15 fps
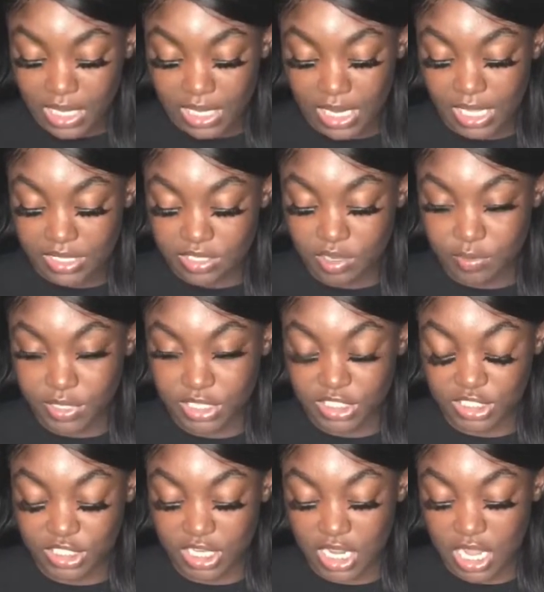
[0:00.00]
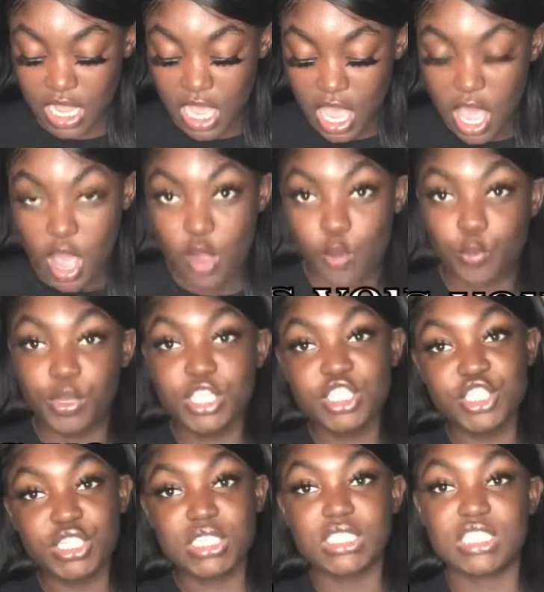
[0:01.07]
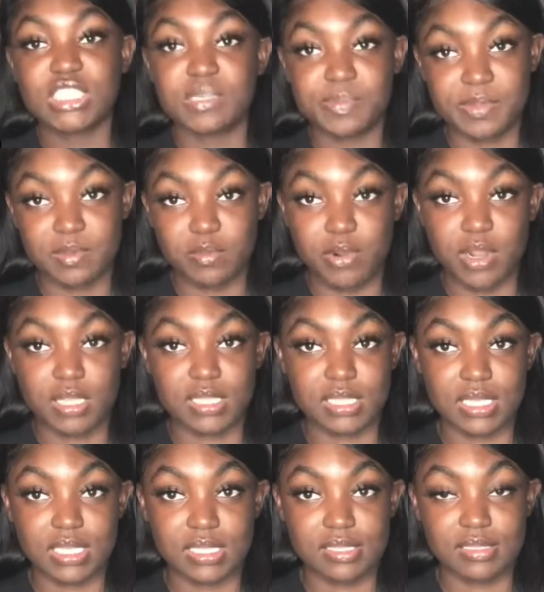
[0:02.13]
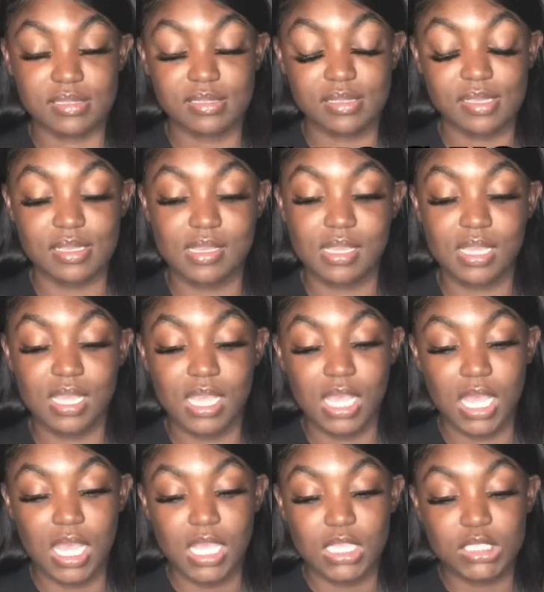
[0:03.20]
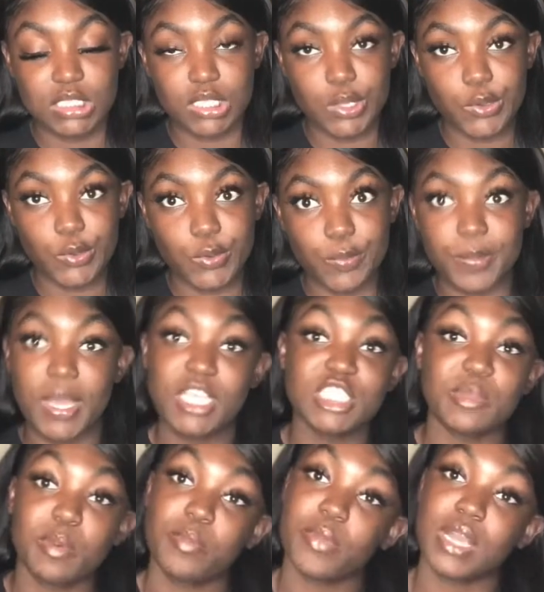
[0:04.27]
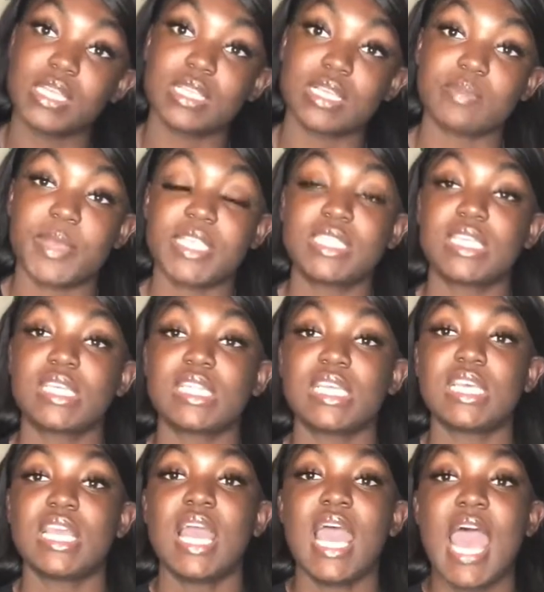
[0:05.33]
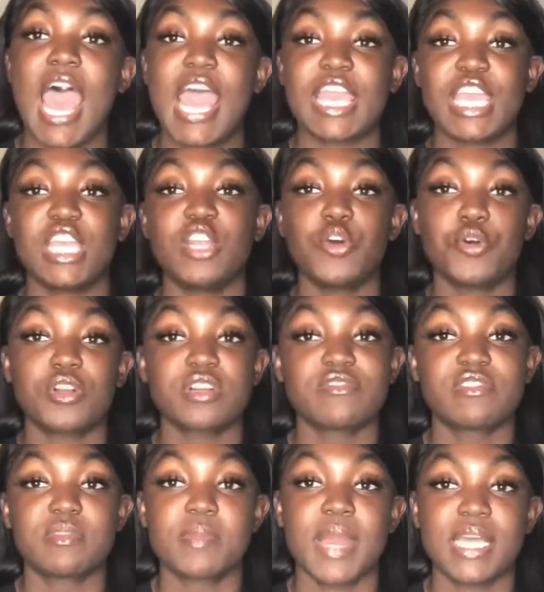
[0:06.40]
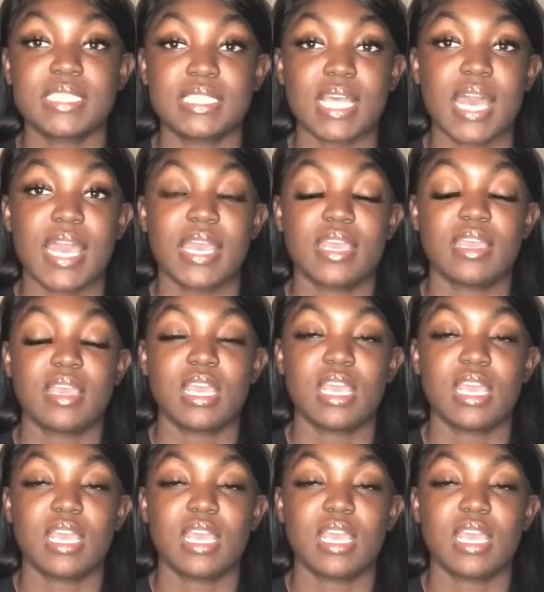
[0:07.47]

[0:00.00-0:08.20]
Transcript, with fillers: Next question, what's your shipping process? So my shipping process, basically I get an order from my site,